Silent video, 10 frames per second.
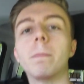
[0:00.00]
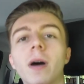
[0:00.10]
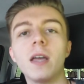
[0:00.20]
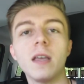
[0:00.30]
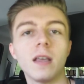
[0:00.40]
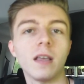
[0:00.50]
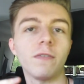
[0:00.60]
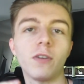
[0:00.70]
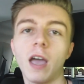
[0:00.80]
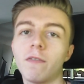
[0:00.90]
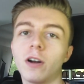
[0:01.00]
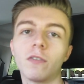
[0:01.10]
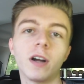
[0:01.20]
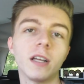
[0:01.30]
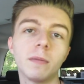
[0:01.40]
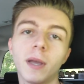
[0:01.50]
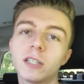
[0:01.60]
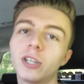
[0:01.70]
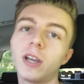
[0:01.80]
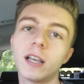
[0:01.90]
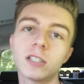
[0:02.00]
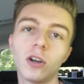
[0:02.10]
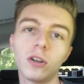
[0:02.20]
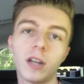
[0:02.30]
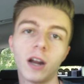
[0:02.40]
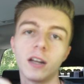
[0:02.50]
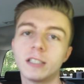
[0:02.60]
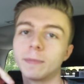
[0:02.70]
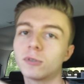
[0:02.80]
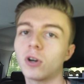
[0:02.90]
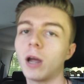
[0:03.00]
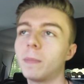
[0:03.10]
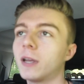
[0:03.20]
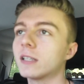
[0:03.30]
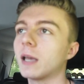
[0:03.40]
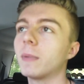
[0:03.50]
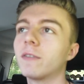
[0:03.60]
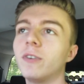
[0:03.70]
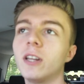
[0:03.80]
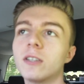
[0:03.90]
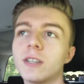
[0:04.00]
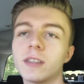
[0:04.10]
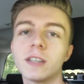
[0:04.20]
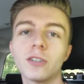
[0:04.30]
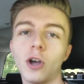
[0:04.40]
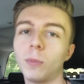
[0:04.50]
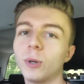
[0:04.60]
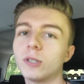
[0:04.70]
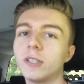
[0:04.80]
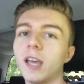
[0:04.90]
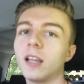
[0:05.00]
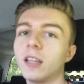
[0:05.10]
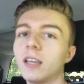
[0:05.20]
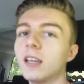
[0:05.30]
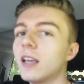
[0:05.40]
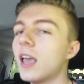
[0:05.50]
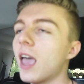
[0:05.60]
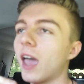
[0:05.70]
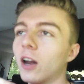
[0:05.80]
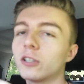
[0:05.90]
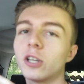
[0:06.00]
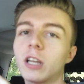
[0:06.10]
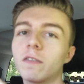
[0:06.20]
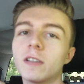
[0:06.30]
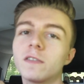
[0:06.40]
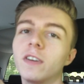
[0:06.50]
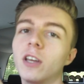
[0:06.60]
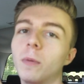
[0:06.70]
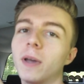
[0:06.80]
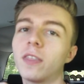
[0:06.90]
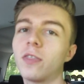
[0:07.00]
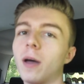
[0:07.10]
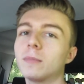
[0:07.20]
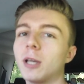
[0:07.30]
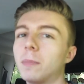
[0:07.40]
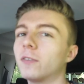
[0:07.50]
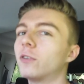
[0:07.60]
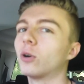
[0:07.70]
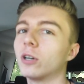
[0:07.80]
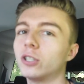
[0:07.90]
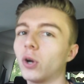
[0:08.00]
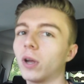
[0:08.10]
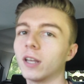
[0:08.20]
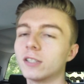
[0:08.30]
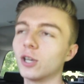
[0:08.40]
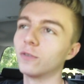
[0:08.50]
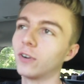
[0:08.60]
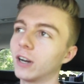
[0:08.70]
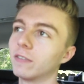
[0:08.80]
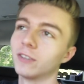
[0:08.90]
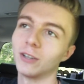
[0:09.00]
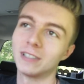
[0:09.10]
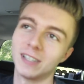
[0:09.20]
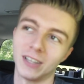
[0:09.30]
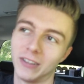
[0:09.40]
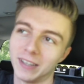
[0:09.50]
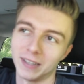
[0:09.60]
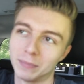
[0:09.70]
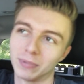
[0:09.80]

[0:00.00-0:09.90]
But if you haven't already, make sure you guys go down and subscribe because I make videos like this almost daily. And also give this video a big thumbs up if you're enjoying it so far, even though it's only